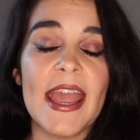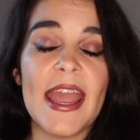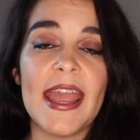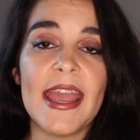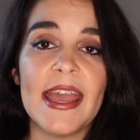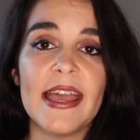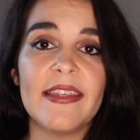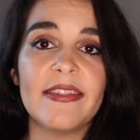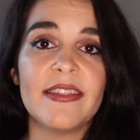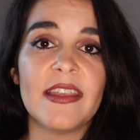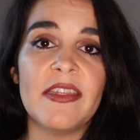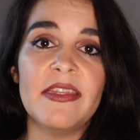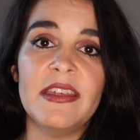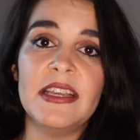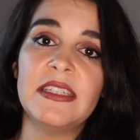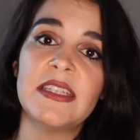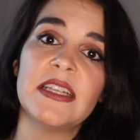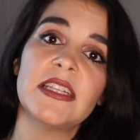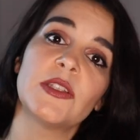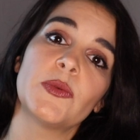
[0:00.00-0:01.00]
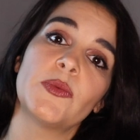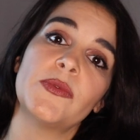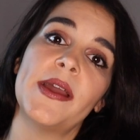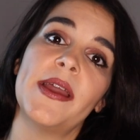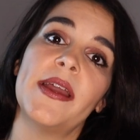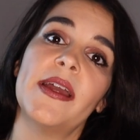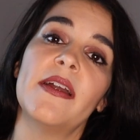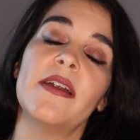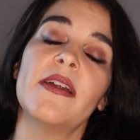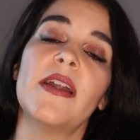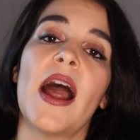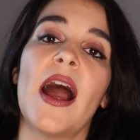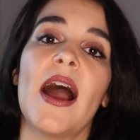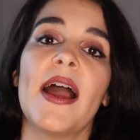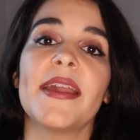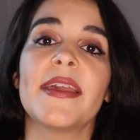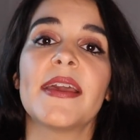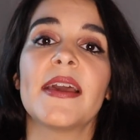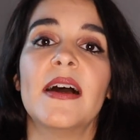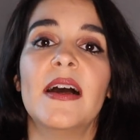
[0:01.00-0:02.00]
and this is where
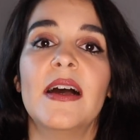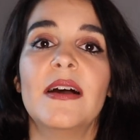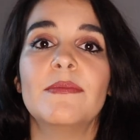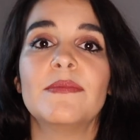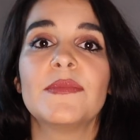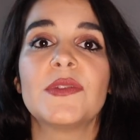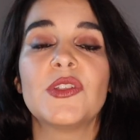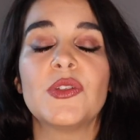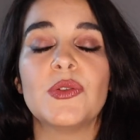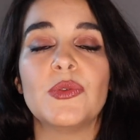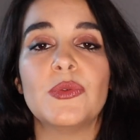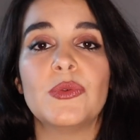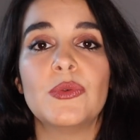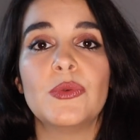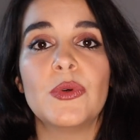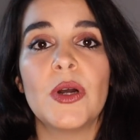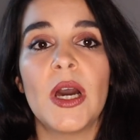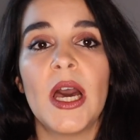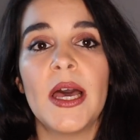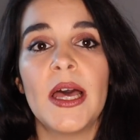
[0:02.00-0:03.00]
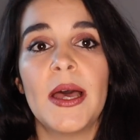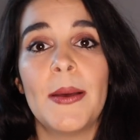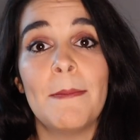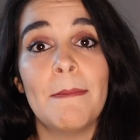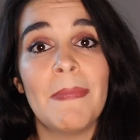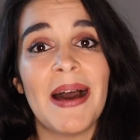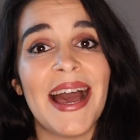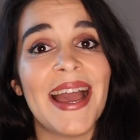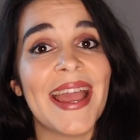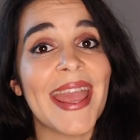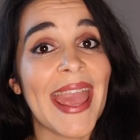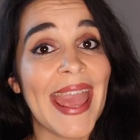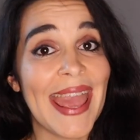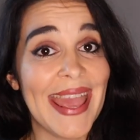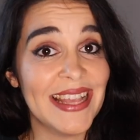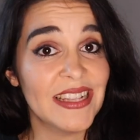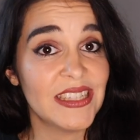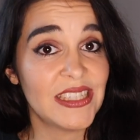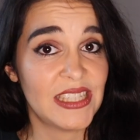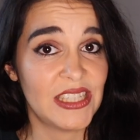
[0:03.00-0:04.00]
I come to uh, my
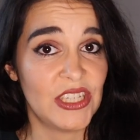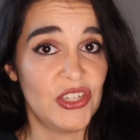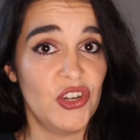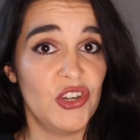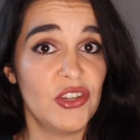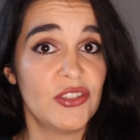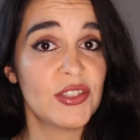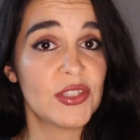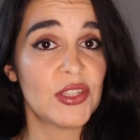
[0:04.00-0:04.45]
answers.